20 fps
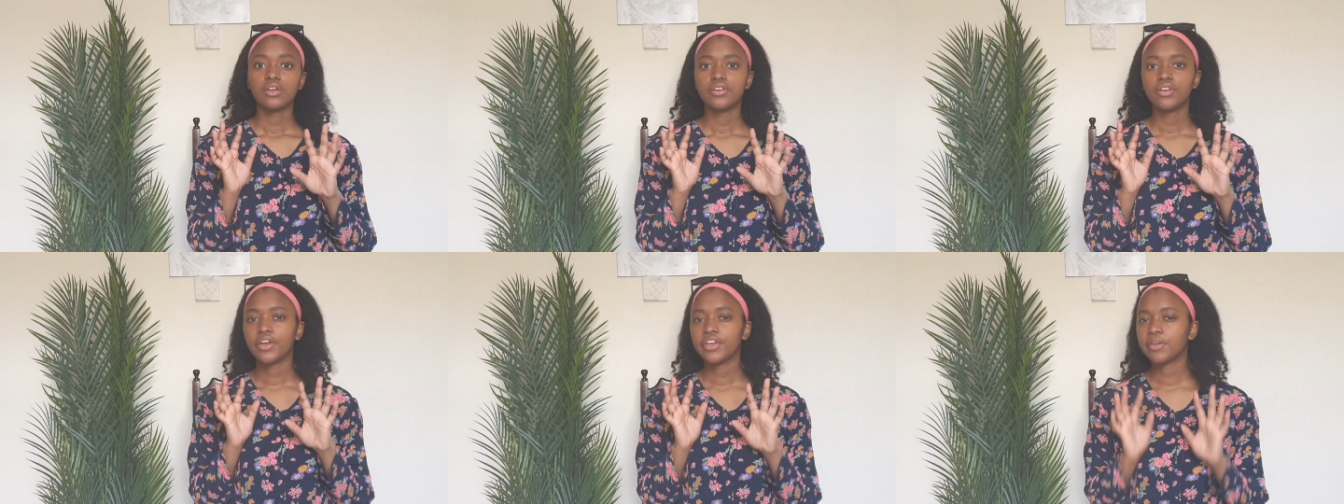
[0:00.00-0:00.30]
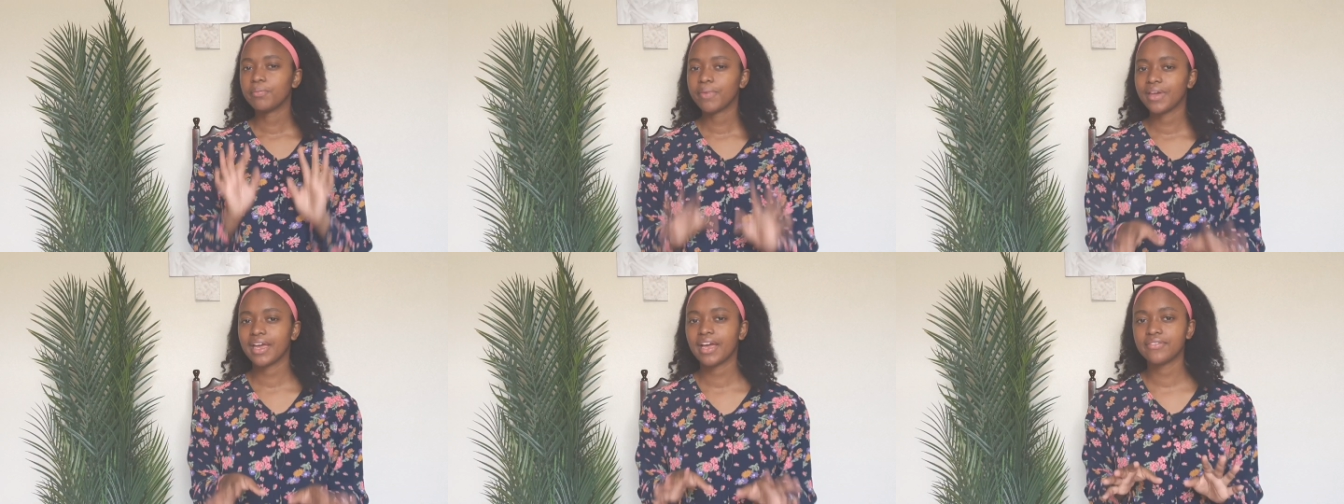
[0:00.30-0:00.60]
Now,
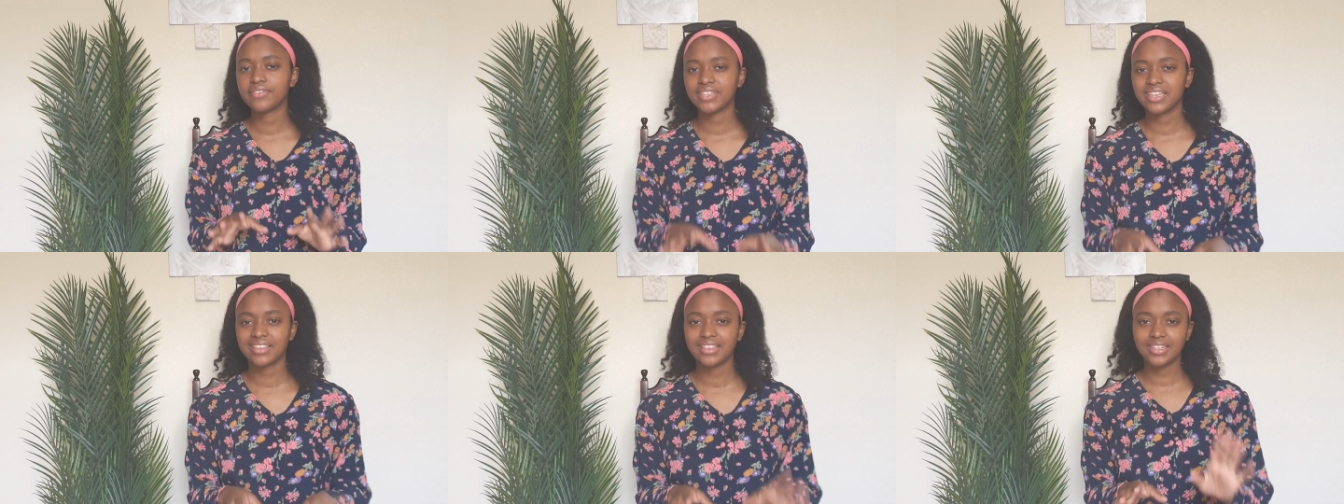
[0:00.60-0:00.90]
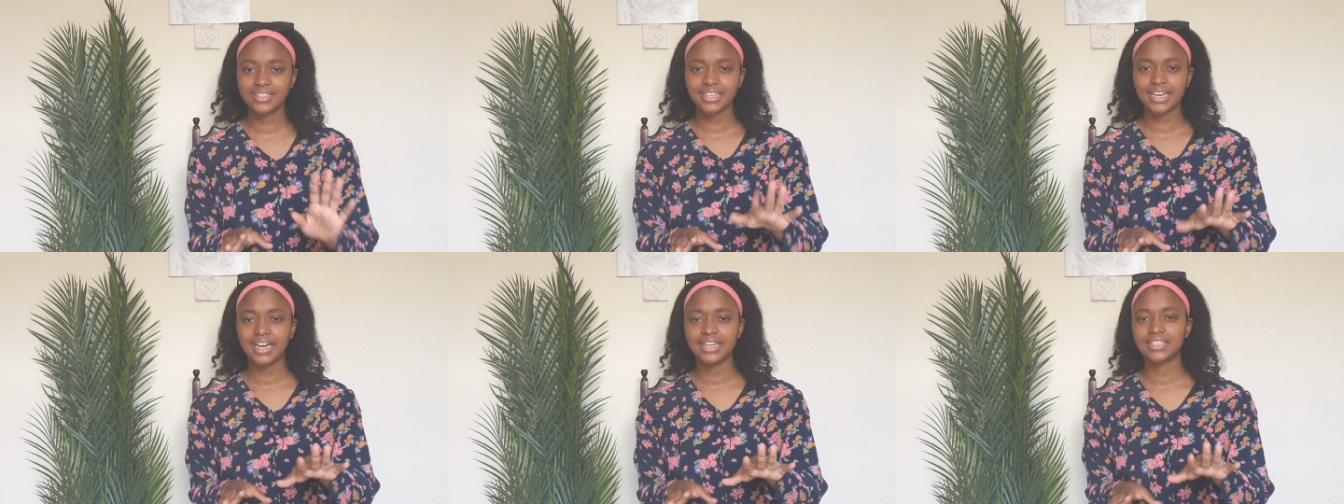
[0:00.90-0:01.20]
you may have seen
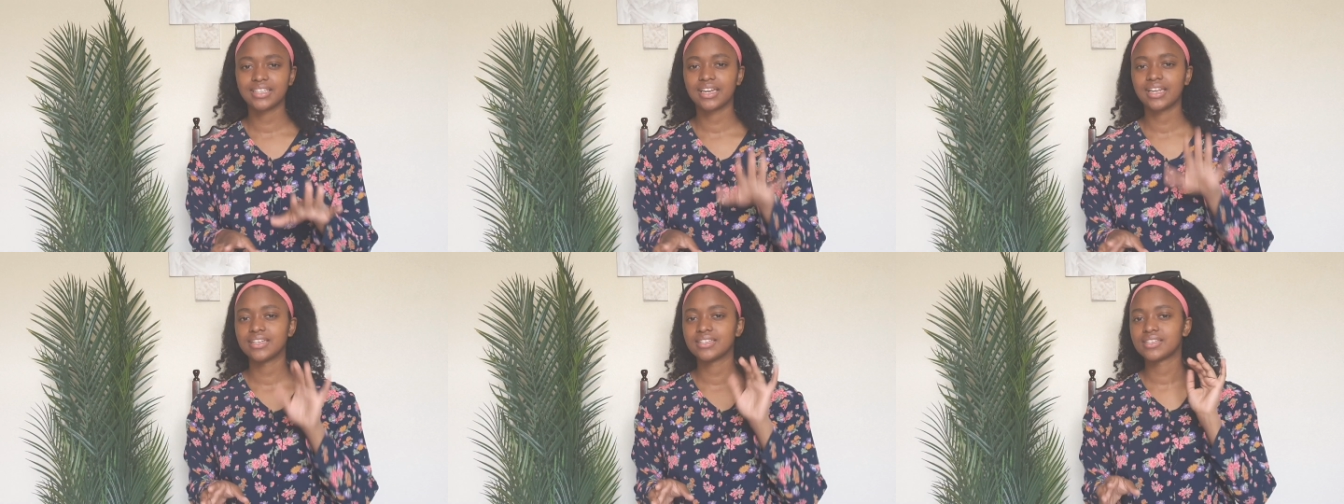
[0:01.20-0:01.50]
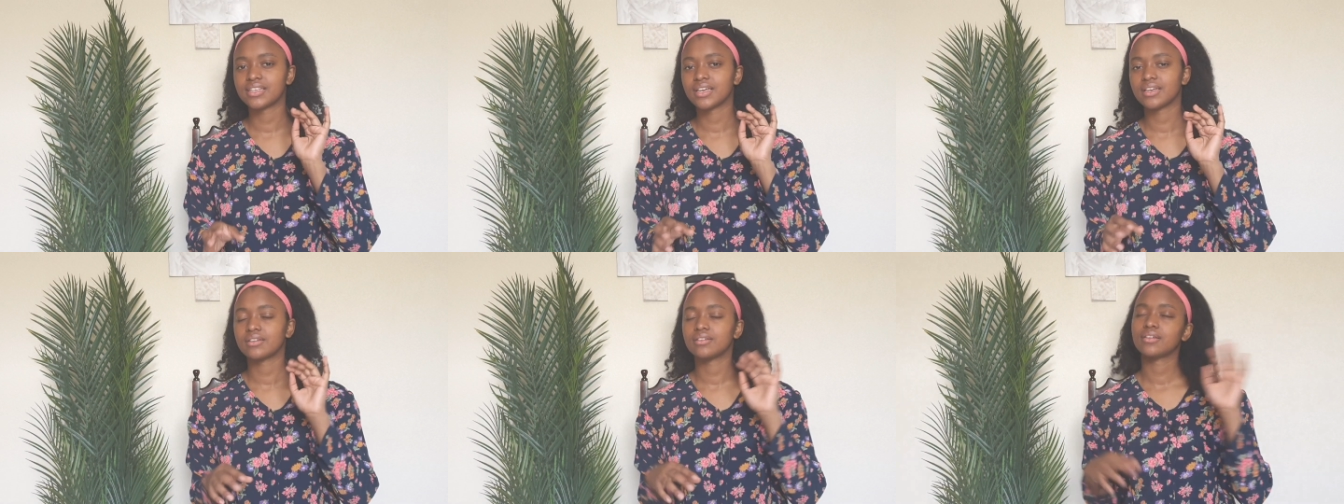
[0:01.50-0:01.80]
the title and
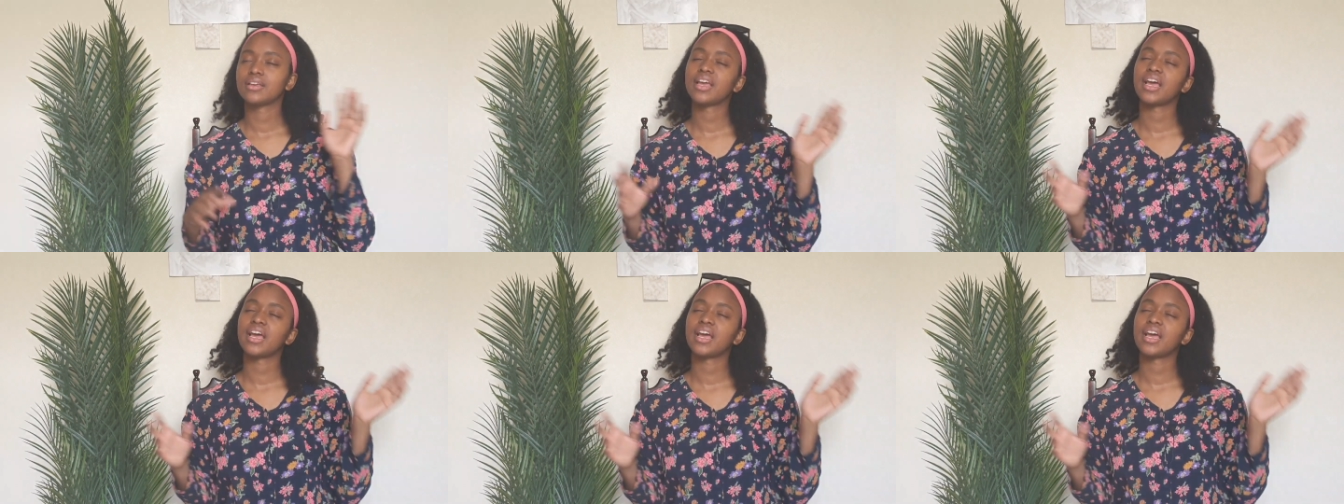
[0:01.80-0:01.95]
said,